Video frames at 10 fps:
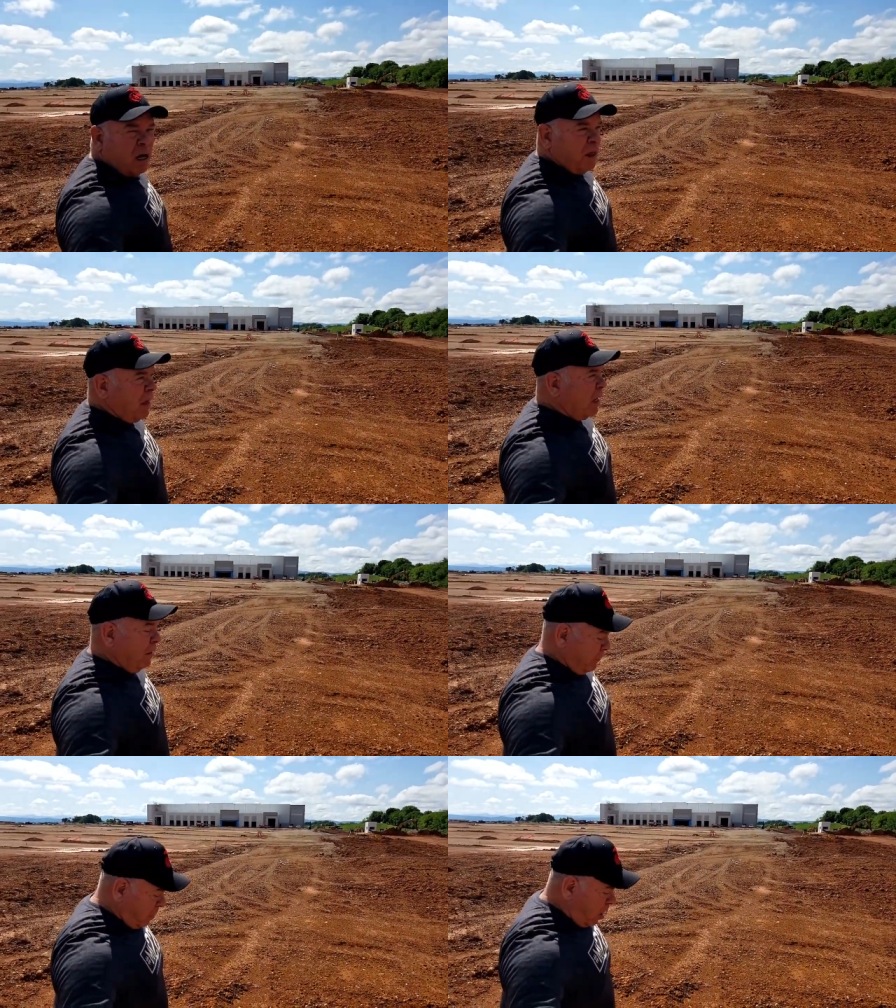they
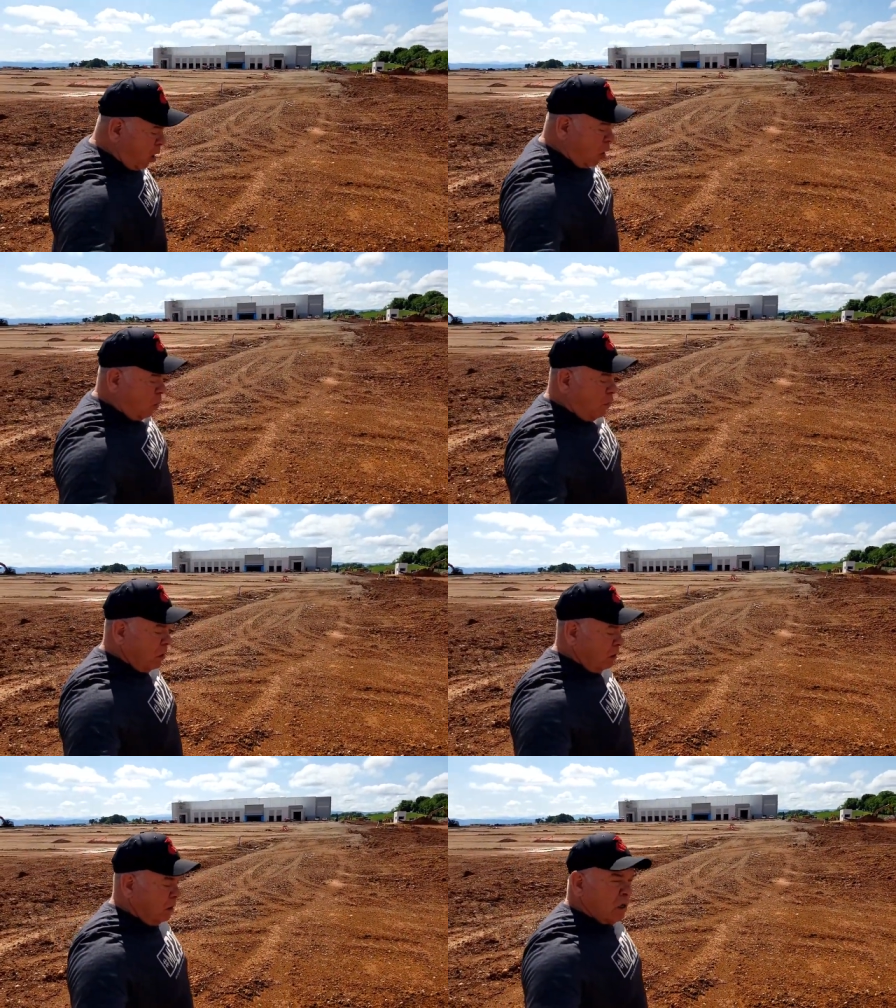left their home,
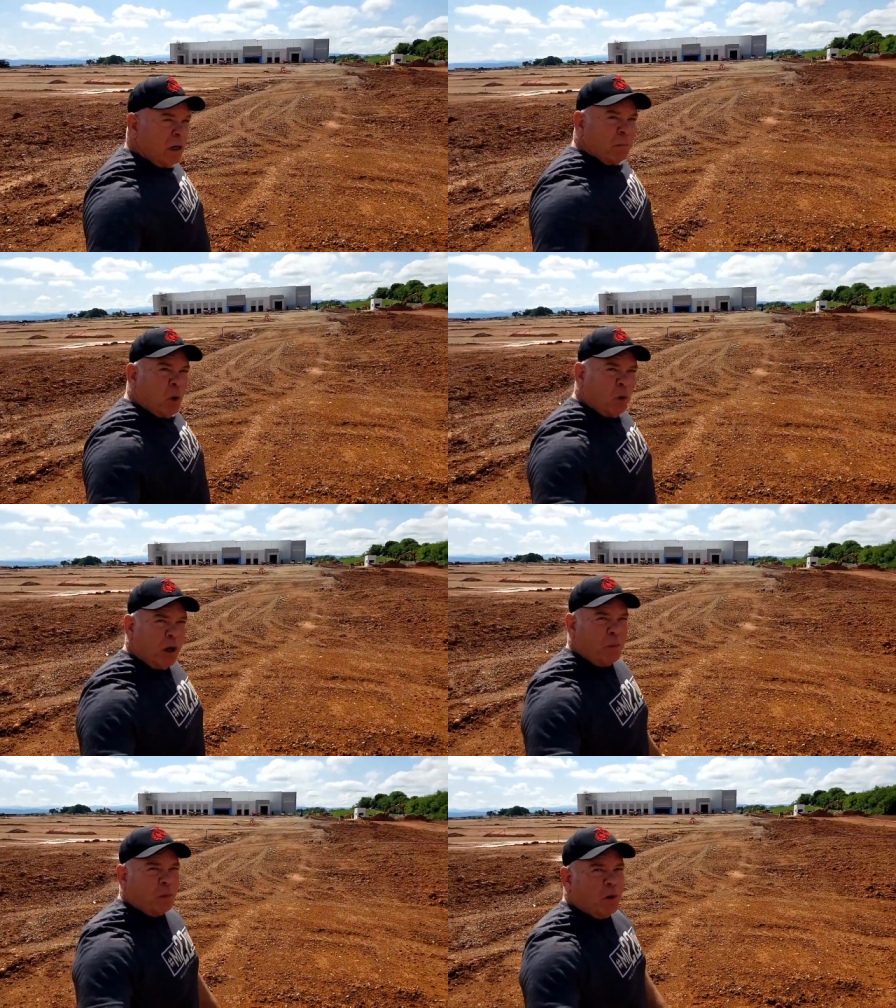pulled
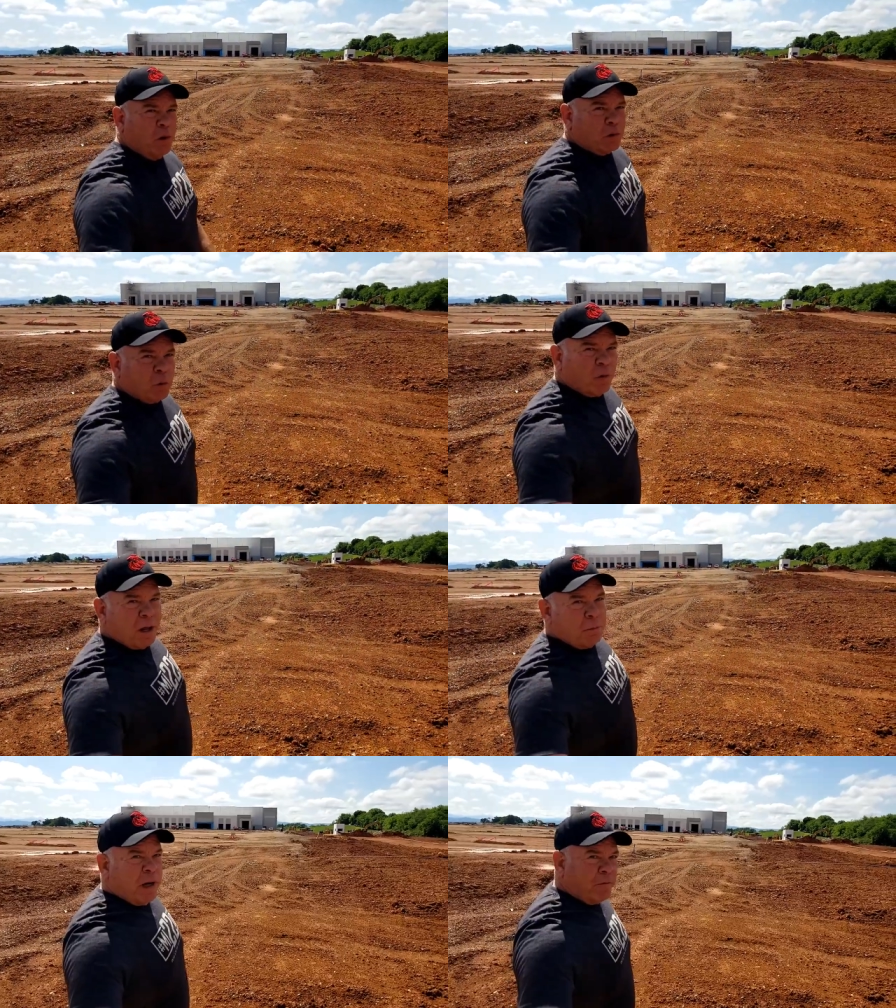up roots where
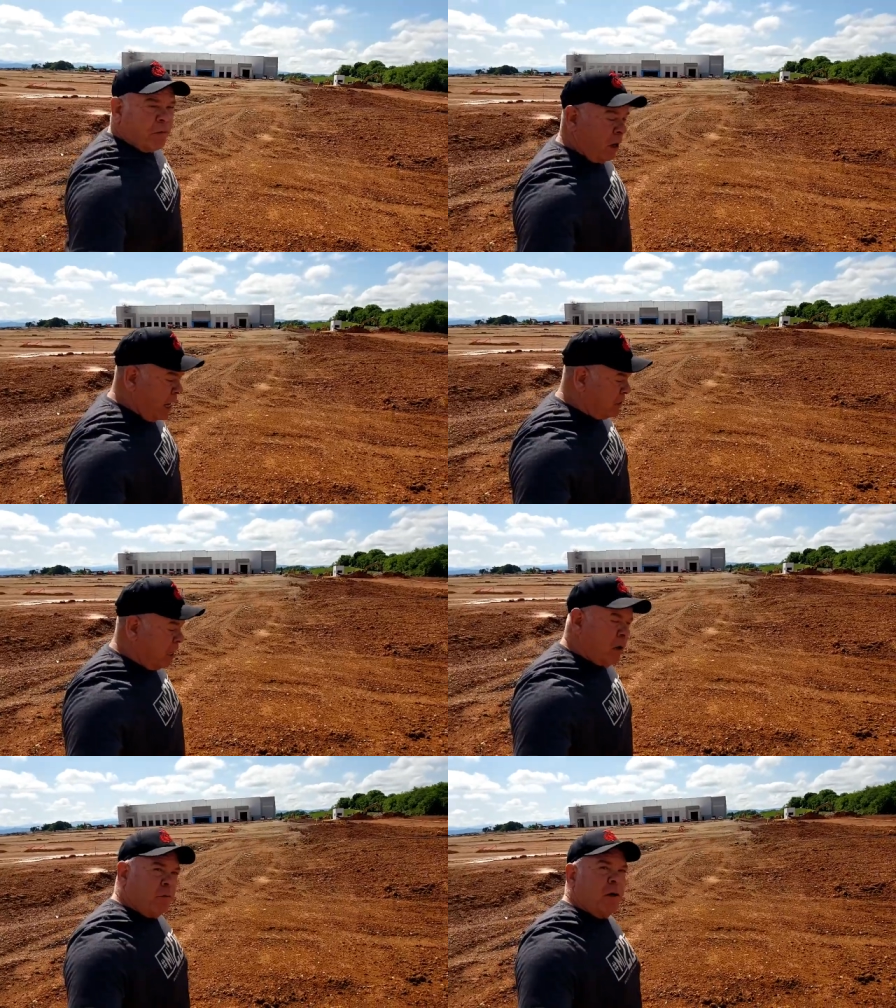they'd been for the last
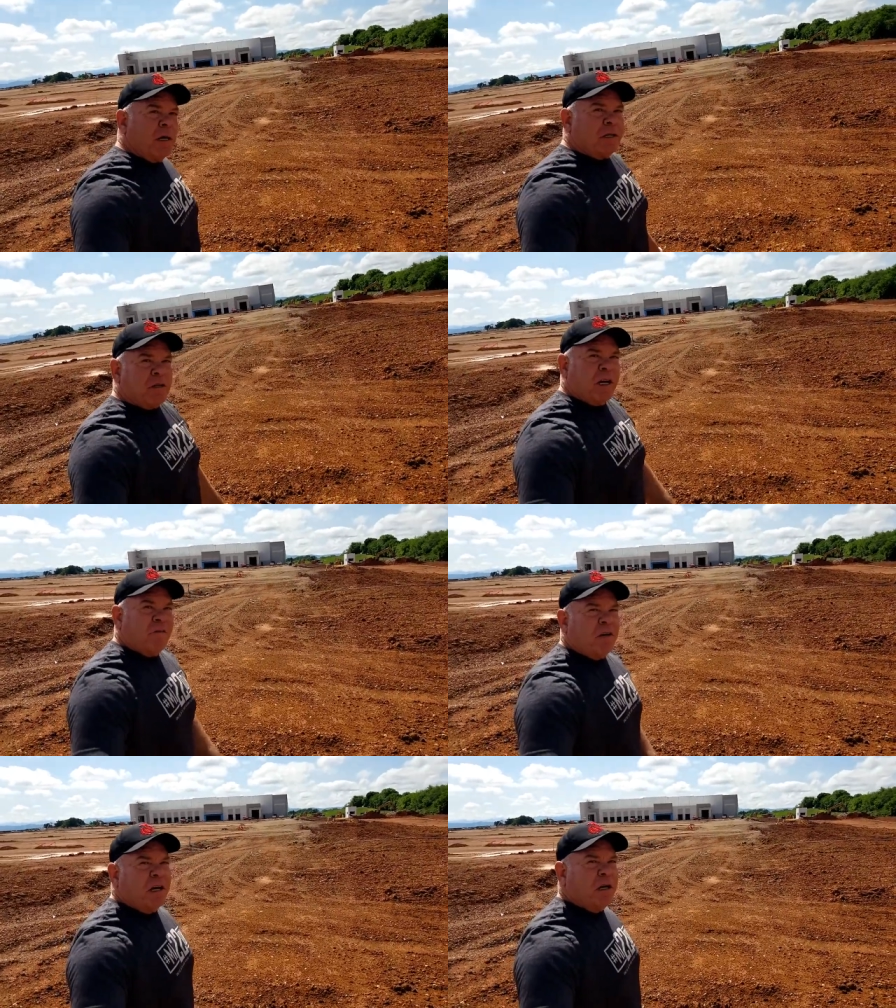
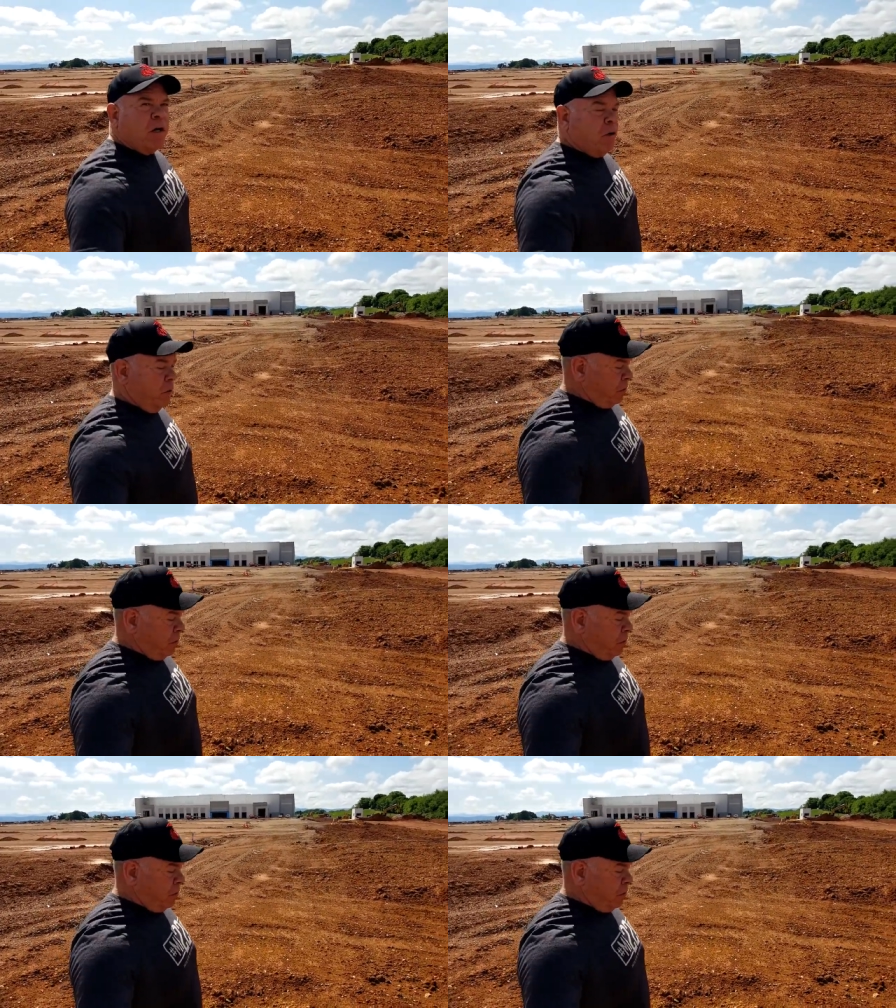170 years